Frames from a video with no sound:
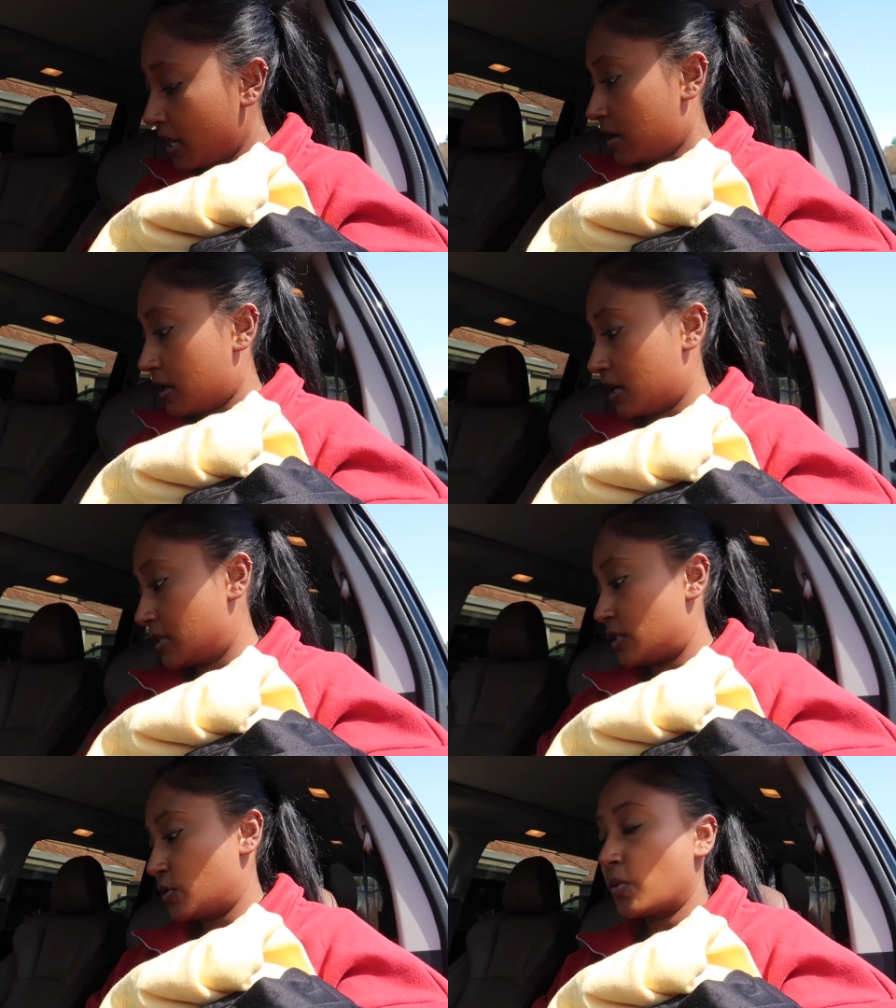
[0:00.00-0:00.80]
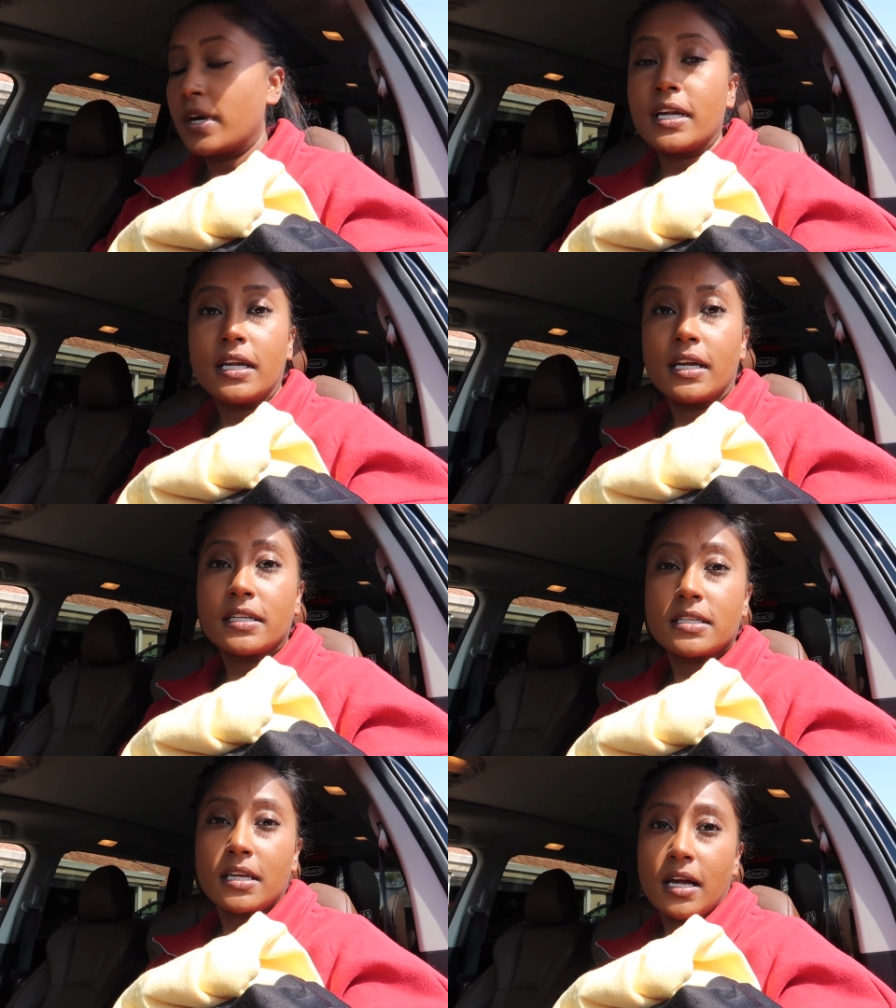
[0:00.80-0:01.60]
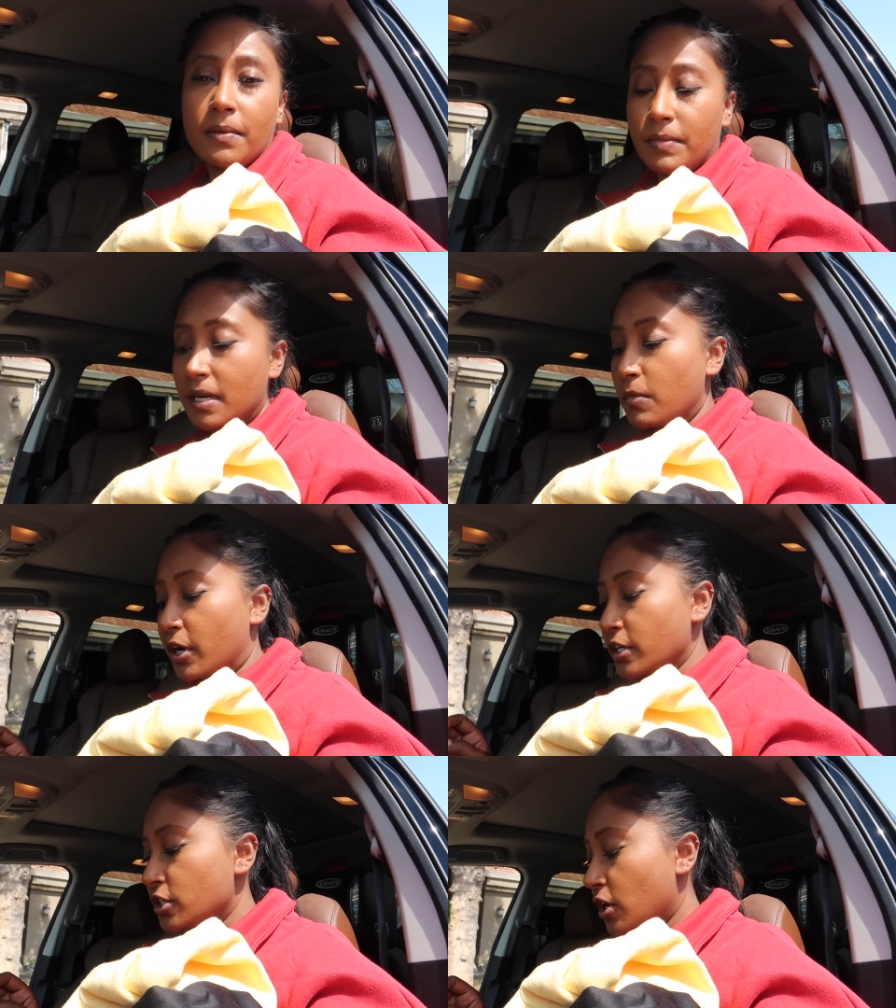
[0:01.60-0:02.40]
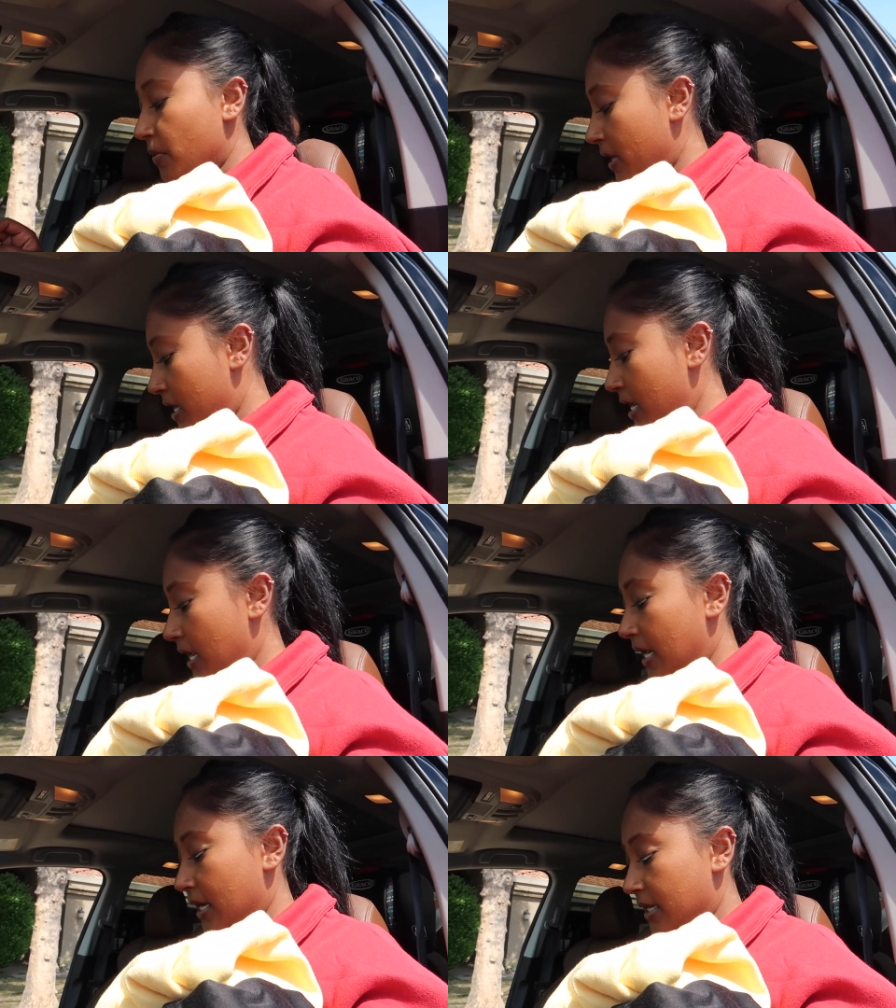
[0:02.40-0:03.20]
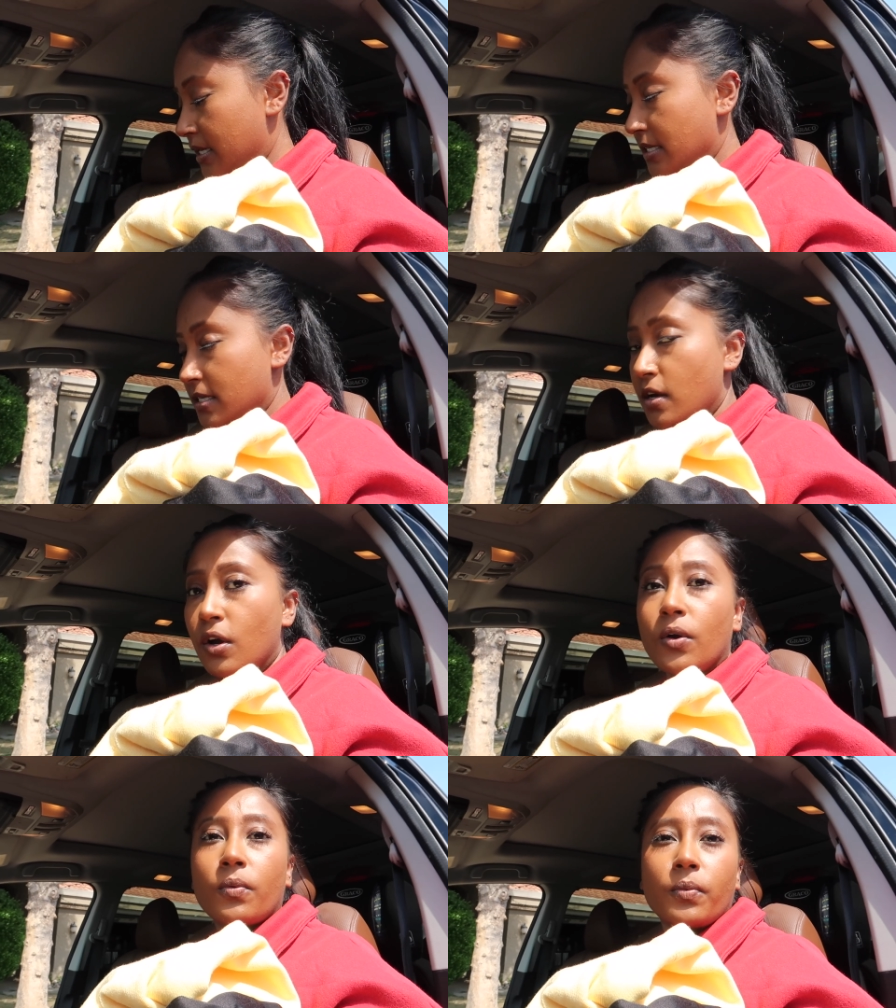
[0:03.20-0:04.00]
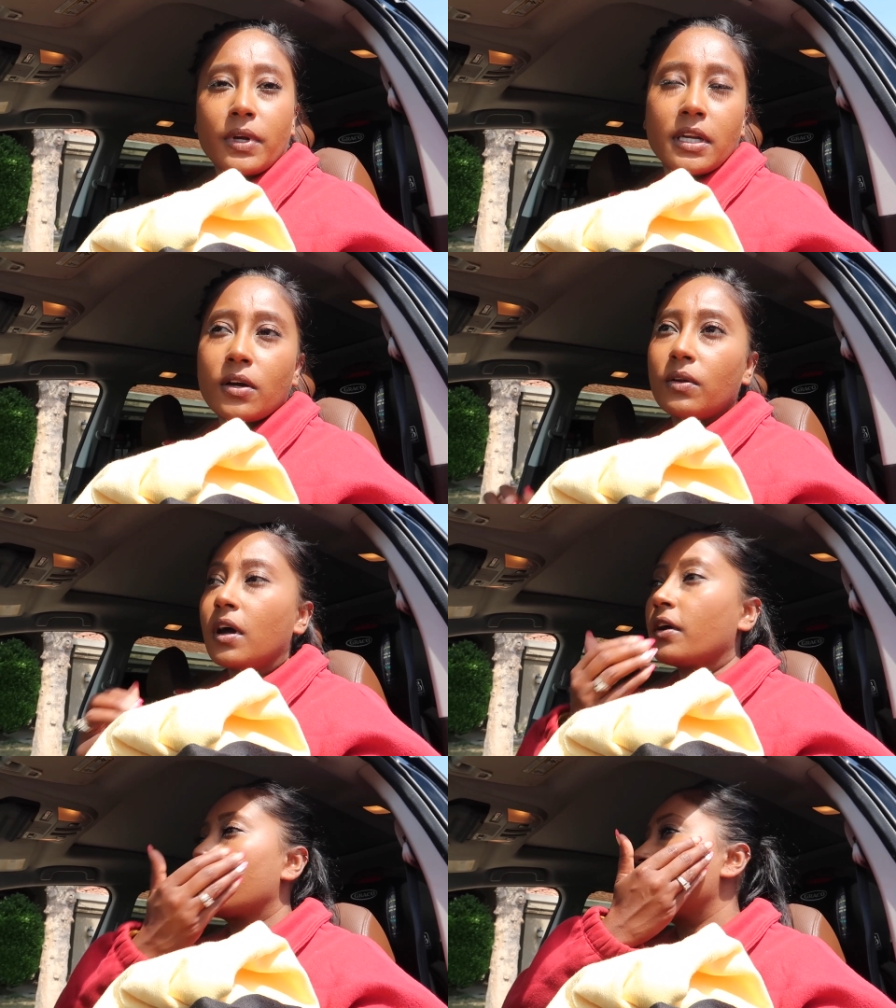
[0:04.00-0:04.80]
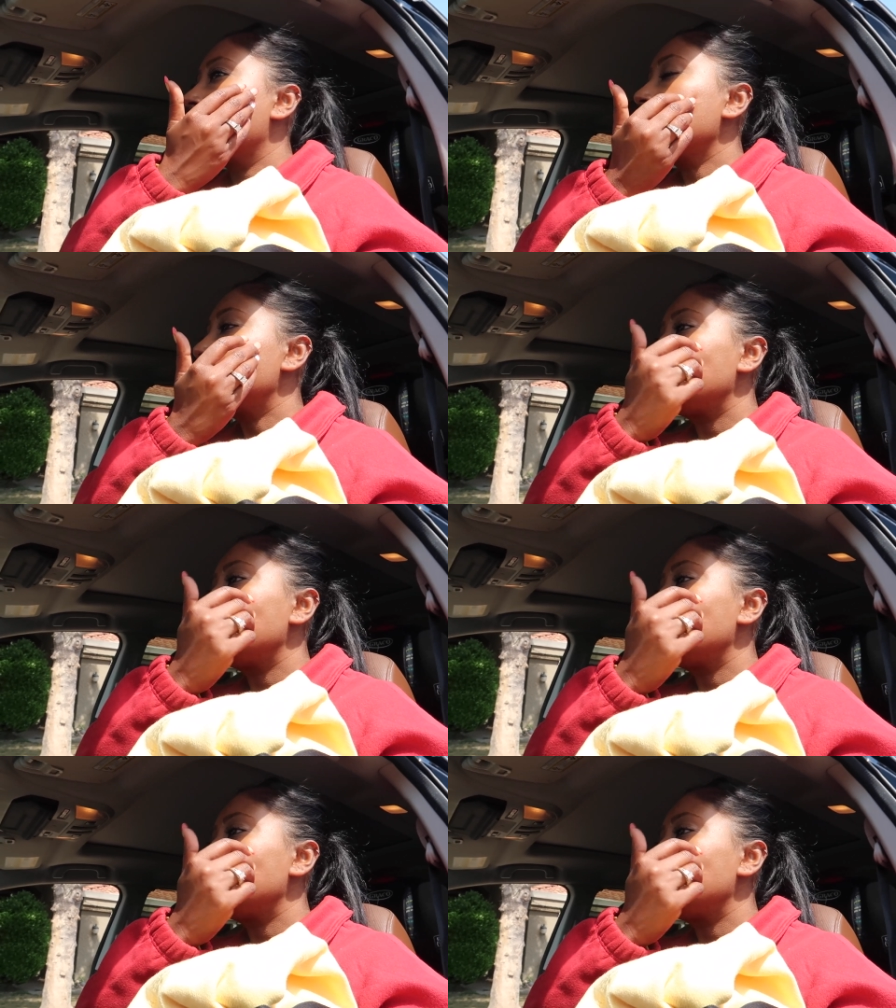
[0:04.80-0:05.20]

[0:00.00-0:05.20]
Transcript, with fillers: It's 20, it's uh, mid-March already, and we no longer